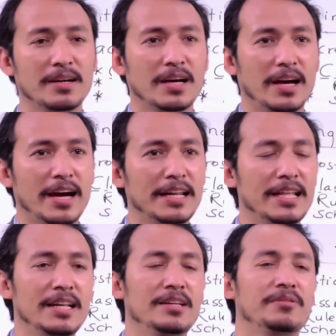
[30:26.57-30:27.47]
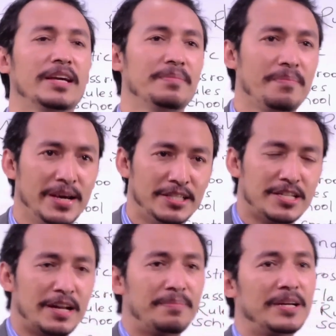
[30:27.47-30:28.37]
and then you can paste
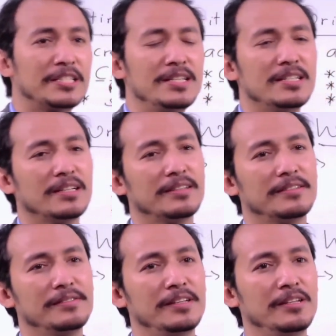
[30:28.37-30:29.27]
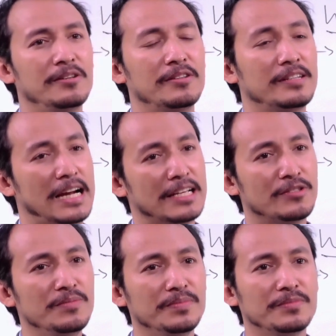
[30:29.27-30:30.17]
and present in your
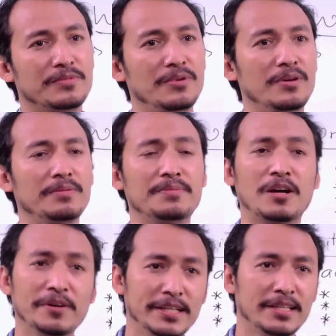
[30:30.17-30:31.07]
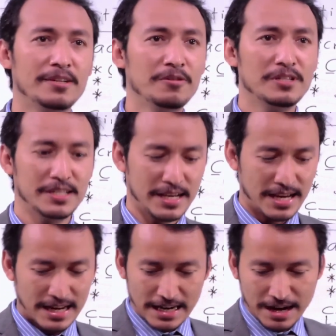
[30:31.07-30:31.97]
classroom for following the rules.
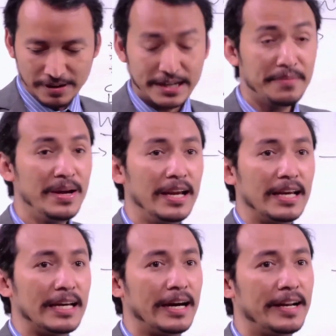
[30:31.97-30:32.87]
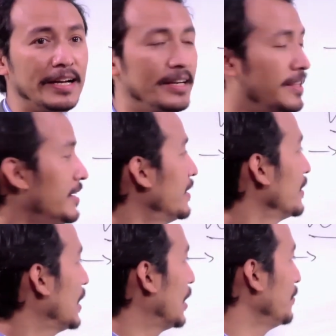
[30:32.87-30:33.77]
Now let me read the
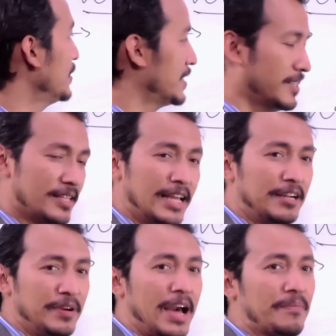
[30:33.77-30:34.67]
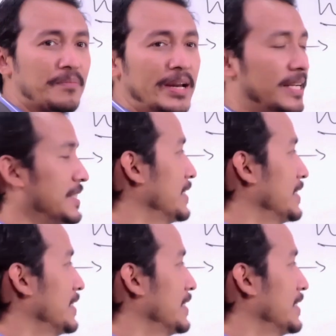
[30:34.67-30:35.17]
rules that we have made